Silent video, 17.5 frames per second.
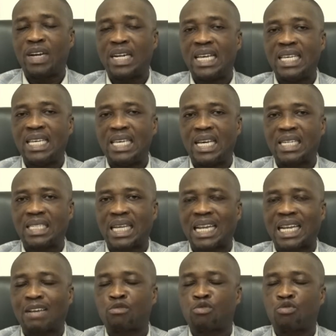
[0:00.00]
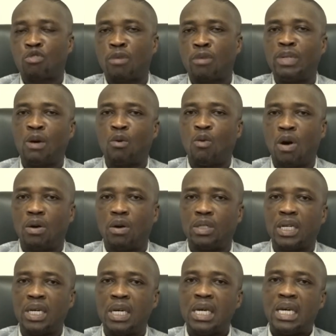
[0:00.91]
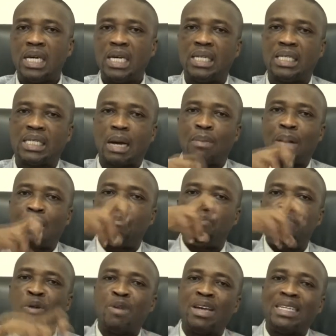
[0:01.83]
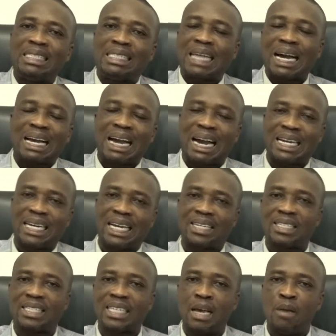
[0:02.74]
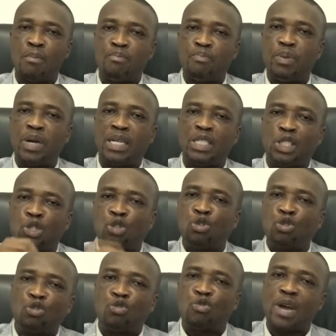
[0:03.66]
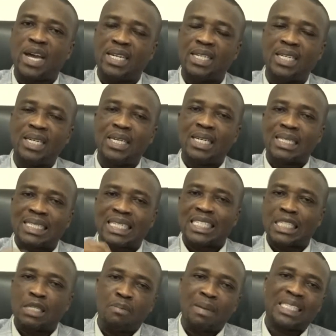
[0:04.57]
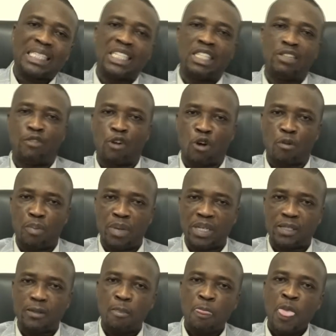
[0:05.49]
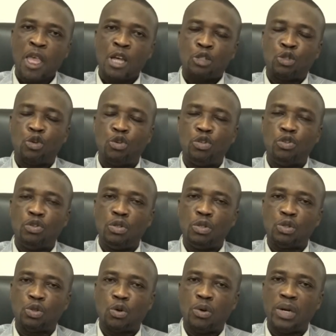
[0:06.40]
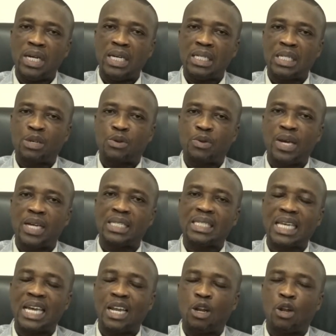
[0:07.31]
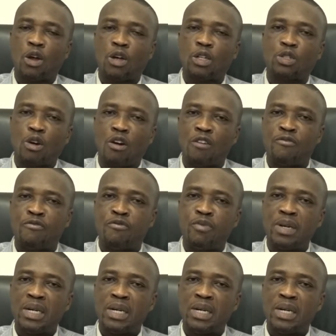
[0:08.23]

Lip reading: the years that has robbed the world is about parental guidance and children systematic development. So it creates a lot of